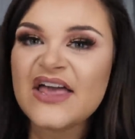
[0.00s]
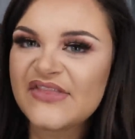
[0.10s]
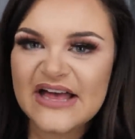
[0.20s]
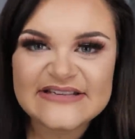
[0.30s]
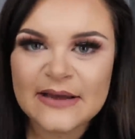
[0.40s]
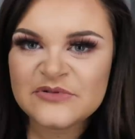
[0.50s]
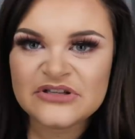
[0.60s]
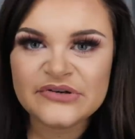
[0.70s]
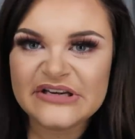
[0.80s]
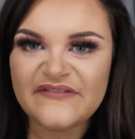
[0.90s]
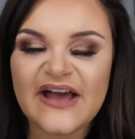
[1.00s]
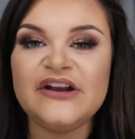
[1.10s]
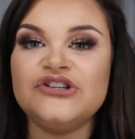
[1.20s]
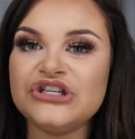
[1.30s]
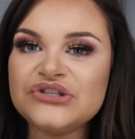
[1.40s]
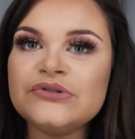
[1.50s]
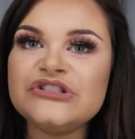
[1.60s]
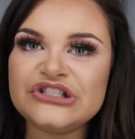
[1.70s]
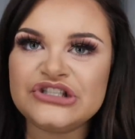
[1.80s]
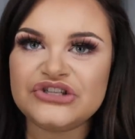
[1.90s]
That's absolutely fine. She
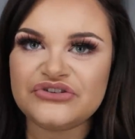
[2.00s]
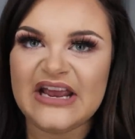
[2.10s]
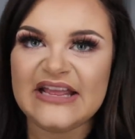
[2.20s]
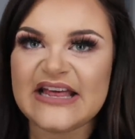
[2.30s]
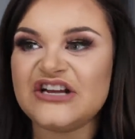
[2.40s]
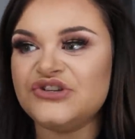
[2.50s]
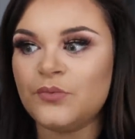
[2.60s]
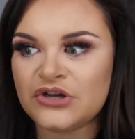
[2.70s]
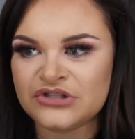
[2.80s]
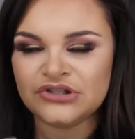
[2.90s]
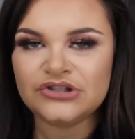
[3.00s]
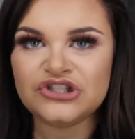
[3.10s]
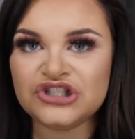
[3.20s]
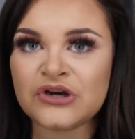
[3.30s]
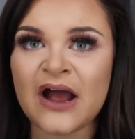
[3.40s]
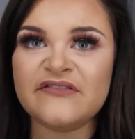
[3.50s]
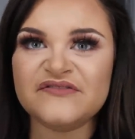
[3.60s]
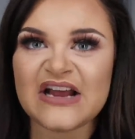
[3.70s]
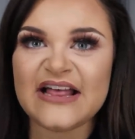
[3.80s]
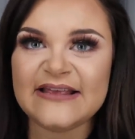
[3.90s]
told us straight that she was sure
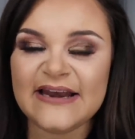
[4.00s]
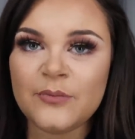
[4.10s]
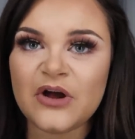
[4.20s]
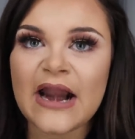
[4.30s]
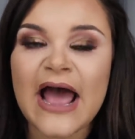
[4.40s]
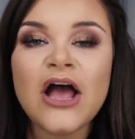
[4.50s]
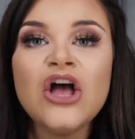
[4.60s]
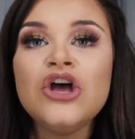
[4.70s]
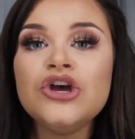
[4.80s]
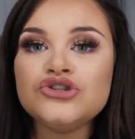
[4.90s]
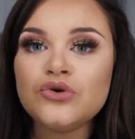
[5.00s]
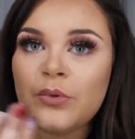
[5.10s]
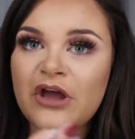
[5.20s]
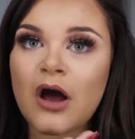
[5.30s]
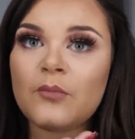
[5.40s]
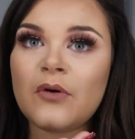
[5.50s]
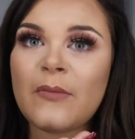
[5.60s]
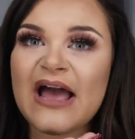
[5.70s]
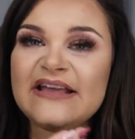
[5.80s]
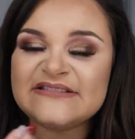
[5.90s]
if she had the lip colour, so we
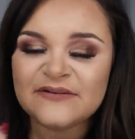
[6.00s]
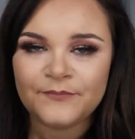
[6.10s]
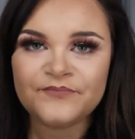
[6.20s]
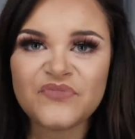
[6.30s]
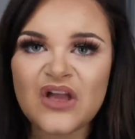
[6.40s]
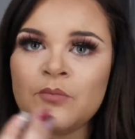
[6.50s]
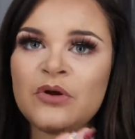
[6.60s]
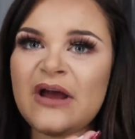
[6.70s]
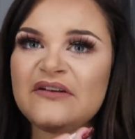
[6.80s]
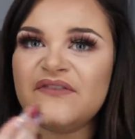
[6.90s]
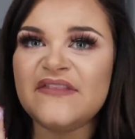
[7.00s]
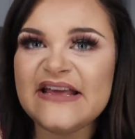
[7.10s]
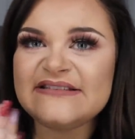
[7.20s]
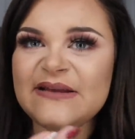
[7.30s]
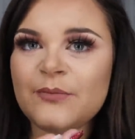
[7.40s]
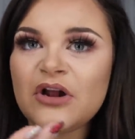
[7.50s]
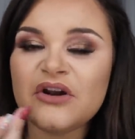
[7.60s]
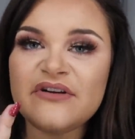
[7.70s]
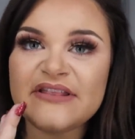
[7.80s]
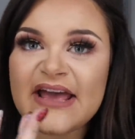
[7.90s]
compromised. And we went for this lip
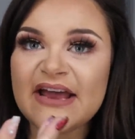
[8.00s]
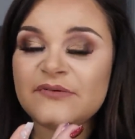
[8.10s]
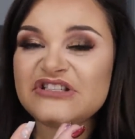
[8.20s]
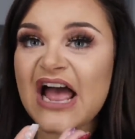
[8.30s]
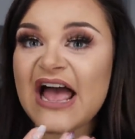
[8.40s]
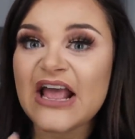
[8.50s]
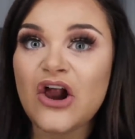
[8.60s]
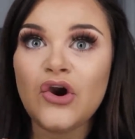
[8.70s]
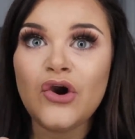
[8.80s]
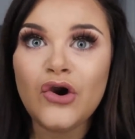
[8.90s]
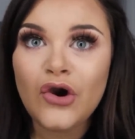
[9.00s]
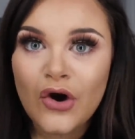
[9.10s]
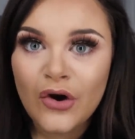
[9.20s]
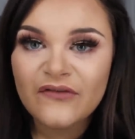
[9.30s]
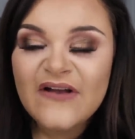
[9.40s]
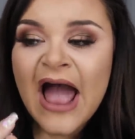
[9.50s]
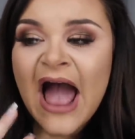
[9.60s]
colour in the end, which I love.